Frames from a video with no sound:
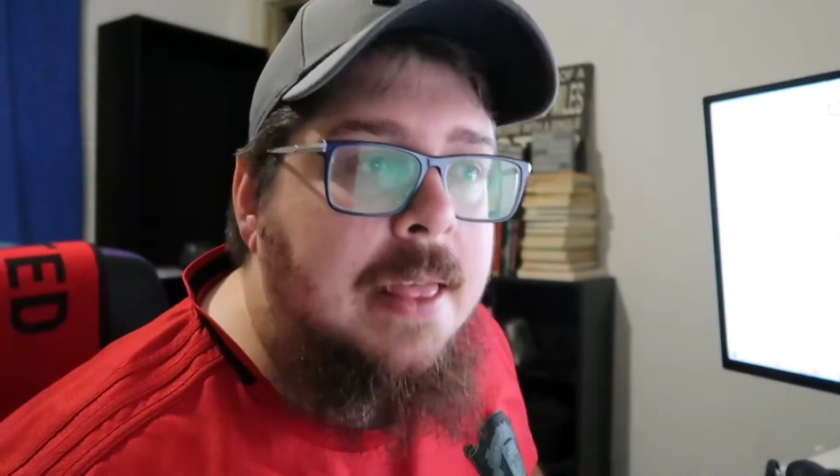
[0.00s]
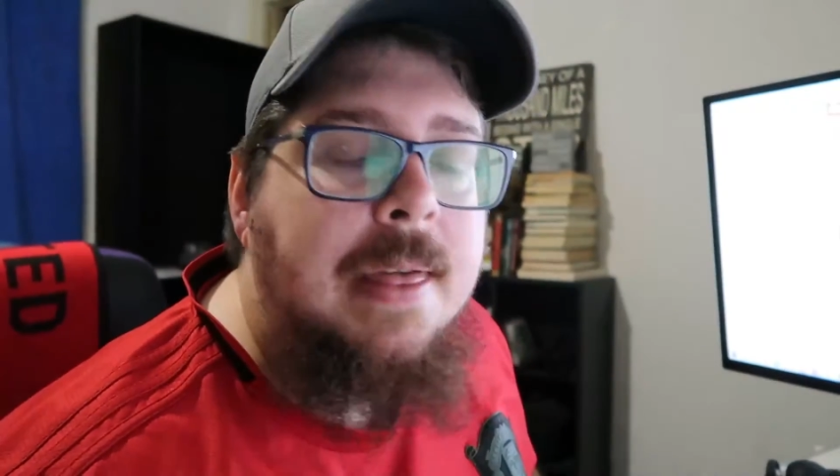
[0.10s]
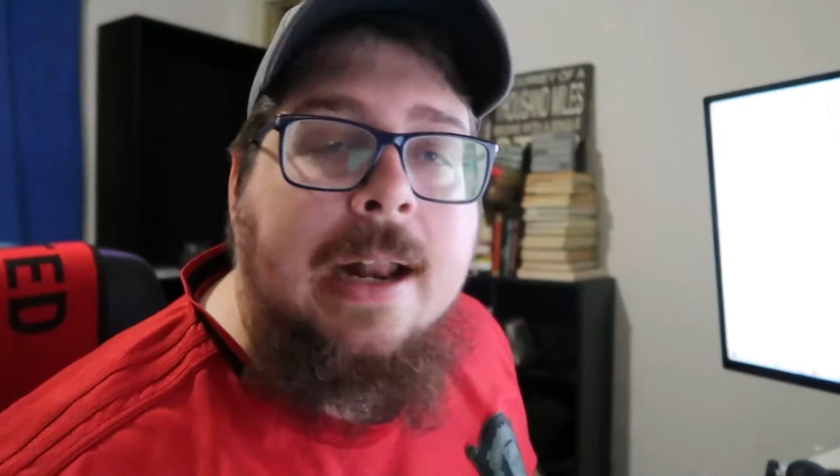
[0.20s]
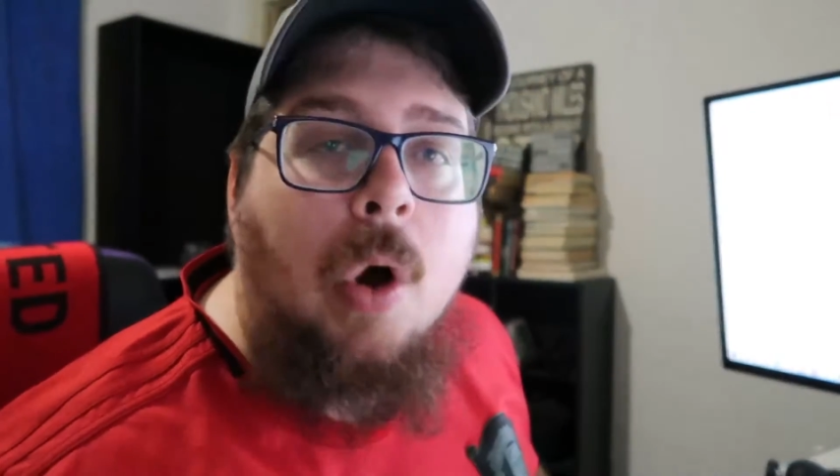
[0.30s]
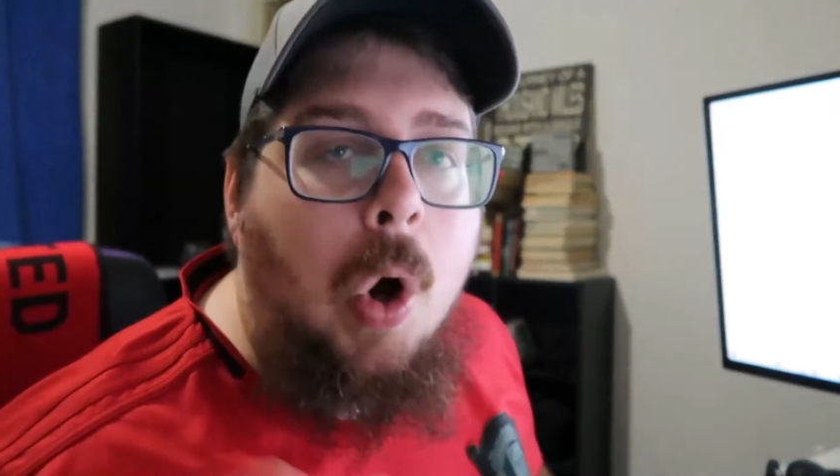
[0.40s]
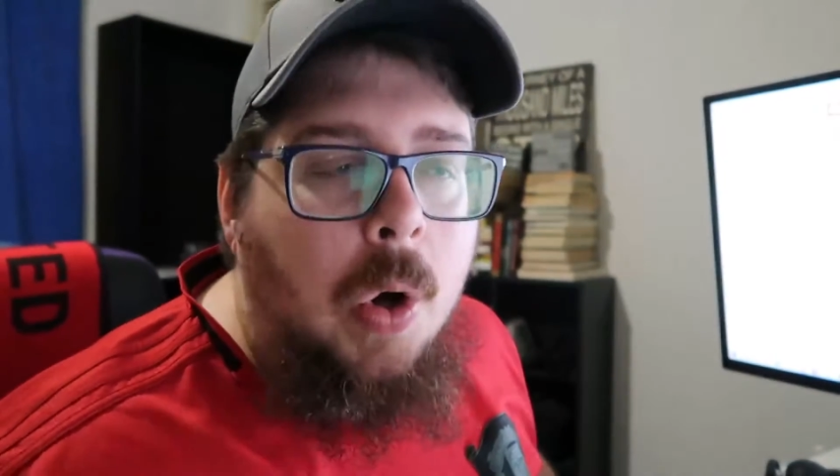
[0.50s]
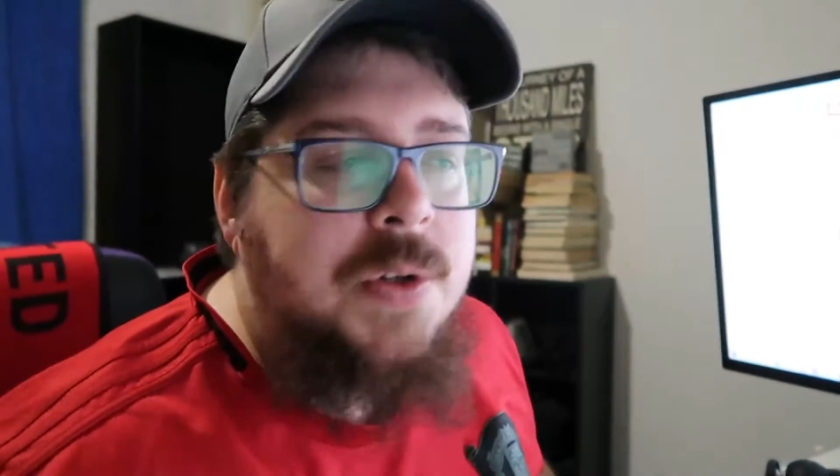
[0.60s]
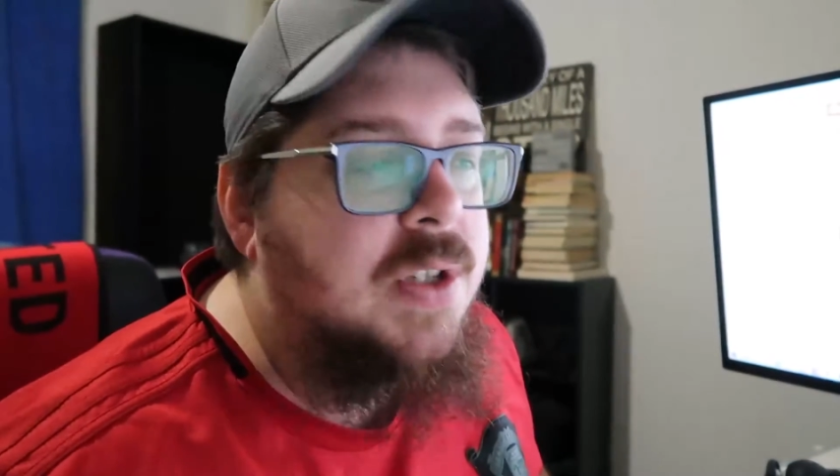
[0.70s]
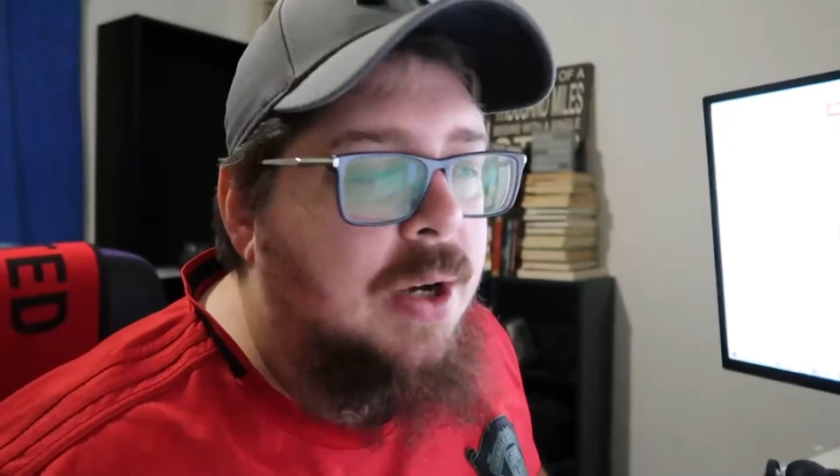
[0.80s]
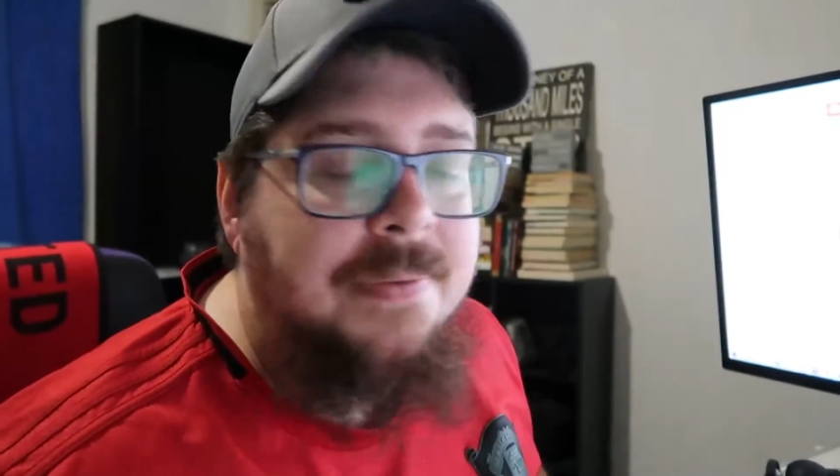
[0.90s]
that all
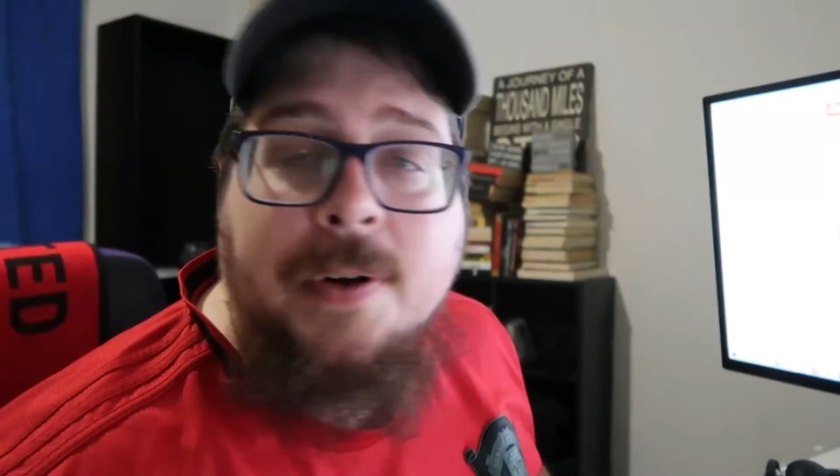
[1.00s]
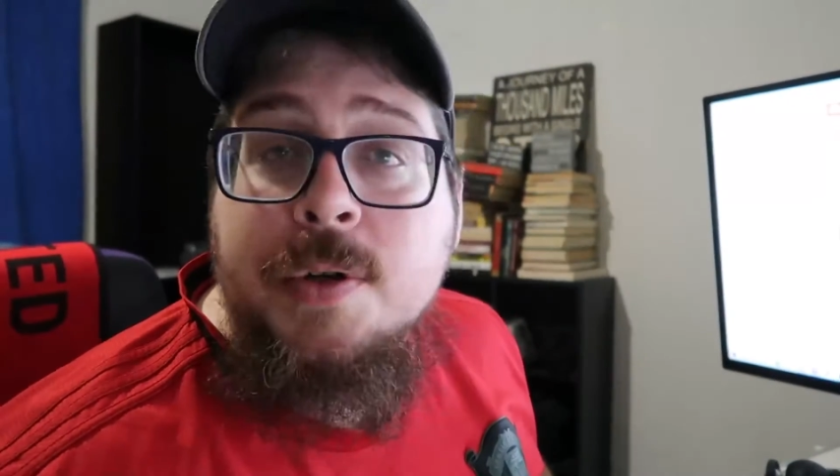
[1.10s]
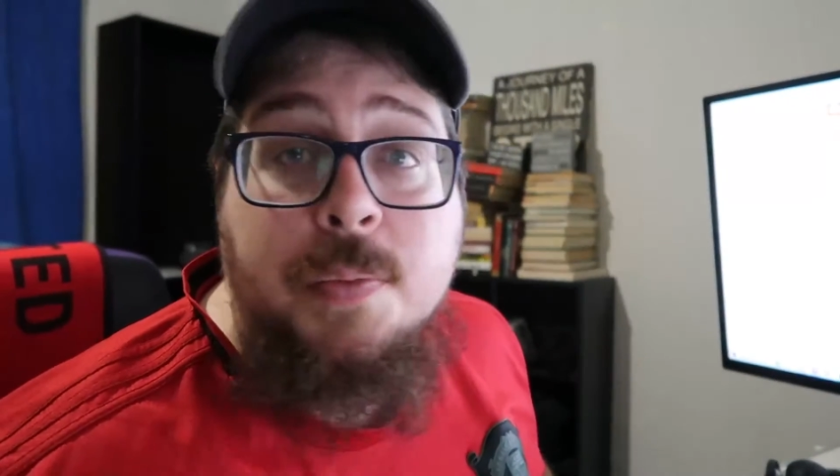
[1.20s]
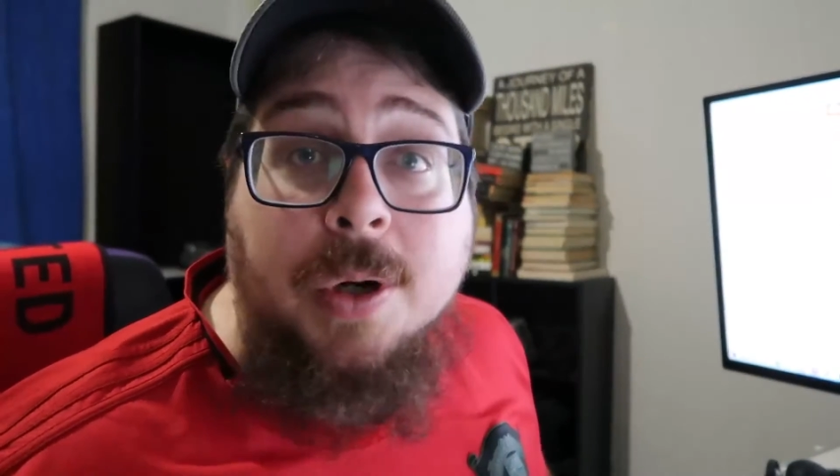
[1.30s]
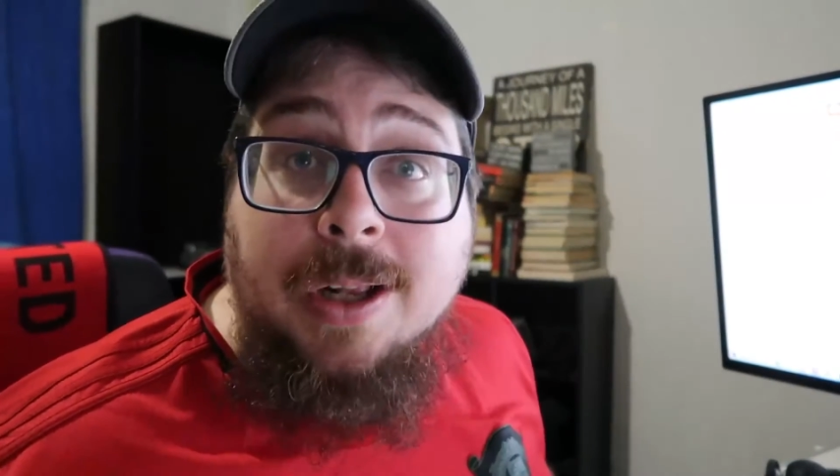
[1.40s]
cell phones were